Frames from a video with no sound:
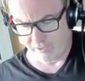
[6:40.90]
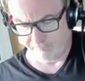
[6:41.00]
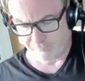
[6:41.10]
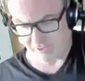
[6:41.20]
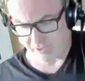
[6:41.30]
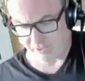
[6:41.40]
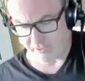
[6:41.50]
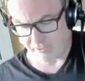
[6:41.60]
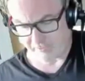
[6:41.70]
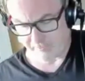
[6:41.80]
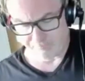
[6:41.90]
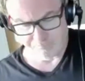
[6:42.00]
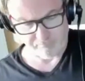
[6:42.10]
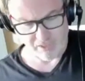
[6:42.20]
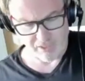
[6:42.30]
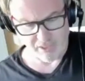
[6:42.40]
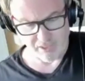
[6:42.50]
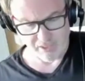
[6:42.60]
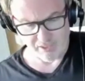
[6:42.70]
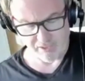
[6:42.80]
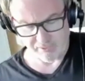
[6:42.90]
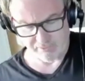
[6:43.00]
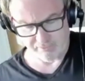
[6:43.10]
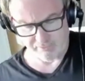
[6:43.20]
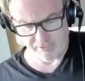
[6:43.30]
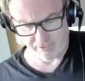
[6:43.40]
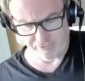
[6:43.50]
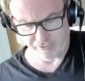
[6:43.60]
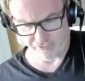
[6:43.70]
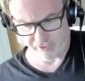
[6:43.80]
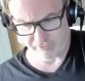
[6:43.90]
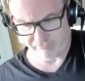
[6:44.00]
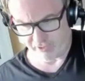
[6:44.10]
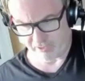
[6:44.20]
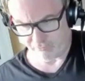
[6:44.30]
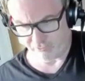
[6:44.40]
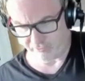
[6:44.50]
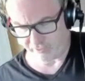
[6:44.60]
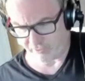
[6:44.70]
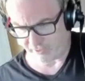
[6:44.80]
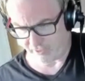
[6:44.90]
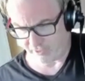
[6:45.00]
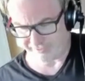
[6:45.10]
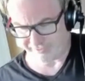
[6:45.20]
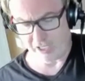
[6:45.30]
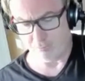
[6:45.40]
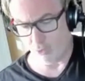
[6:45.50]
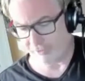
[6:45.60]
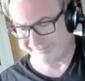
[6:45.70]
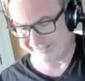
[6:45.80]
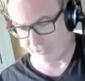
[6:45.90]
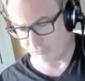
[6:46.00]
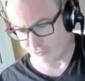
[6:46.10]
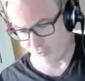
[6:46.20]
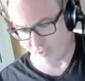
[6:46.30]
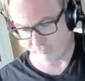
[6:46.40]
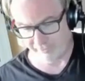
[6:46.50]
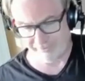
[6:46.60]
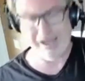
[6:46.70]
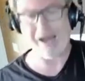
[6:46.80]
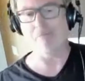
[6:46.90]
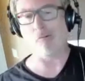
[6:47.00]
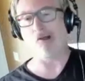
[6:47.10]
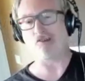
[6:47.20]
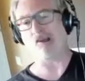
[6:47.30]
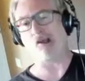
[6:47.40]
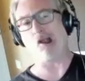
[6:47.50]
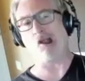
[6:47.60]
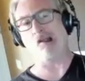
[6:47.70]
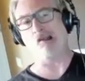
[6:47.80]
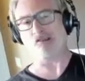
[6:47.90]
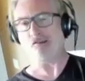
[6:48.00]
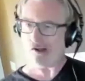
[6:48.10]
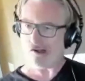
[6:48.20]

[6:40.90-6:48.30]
And uh, characters I developed was like Cowboy Dick was one of them, like, howdy, boys and girls. Woo!